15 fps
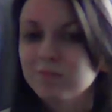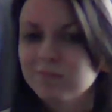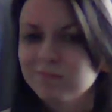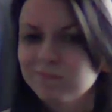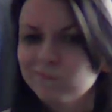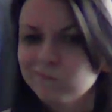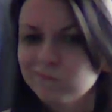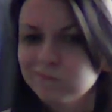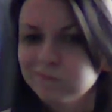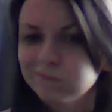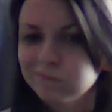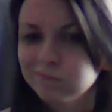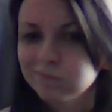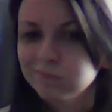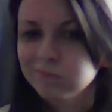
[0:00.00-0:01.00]

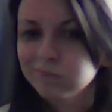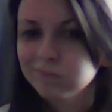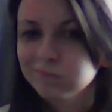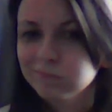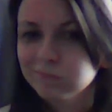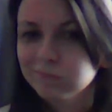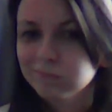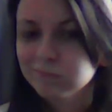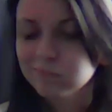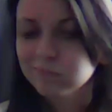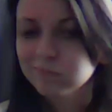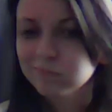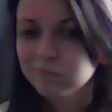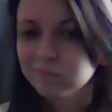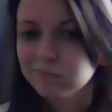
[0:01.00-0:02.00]

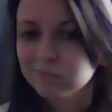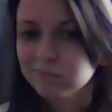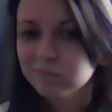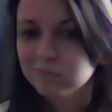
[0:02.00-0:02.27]
(no one is talking)